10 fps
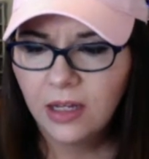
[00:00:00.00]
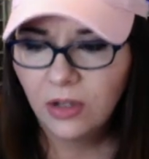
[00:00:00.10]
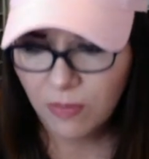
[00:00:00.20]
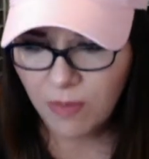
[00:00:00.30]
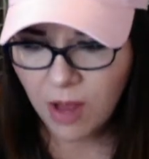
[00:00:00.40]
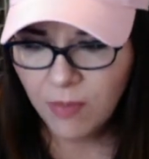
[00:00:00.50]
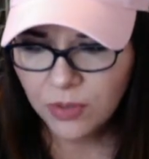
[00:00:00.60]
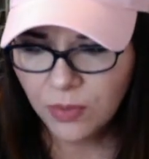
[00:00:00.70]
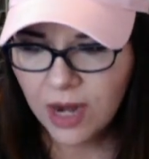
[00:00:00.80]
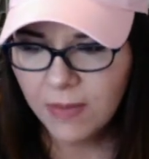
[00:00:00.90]
Your mom
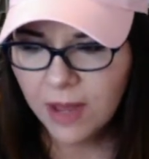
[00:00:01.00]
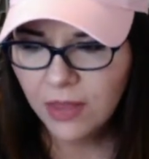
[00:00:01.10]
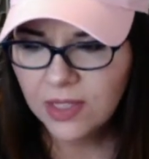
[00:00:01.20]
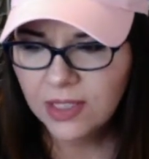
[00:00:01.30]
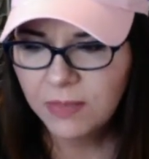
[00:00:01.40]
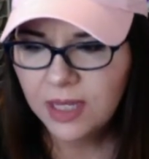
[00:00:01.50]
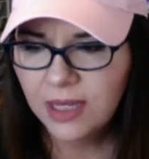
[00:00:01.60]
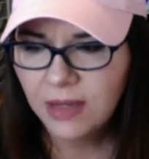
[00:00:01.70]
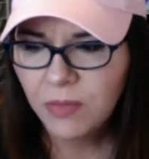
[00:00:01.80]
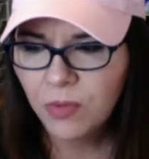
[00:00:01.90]
was right about this
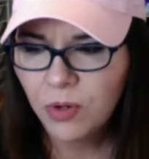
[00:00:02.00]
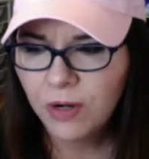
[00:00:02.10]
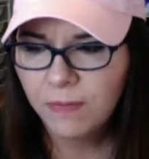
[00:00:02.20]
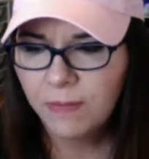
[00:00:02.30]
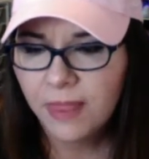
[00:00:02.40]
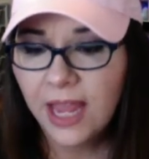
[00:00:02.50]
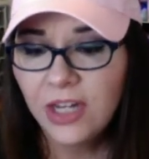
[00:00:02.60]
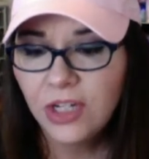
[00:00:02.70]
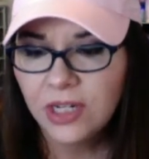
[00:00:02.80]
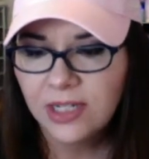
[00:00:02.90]
being a more
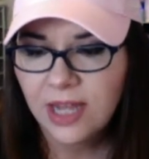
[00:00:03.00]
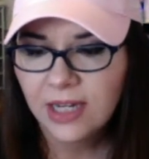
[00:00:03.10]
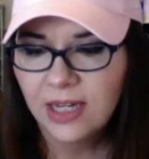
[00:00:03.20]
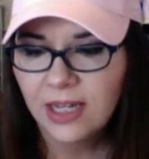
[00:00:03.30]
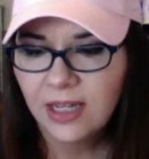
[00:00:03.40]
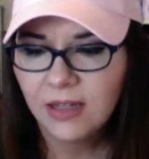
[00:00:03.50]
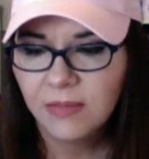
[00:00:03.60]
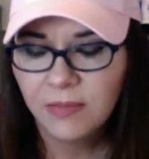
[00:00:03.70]
ancient technique,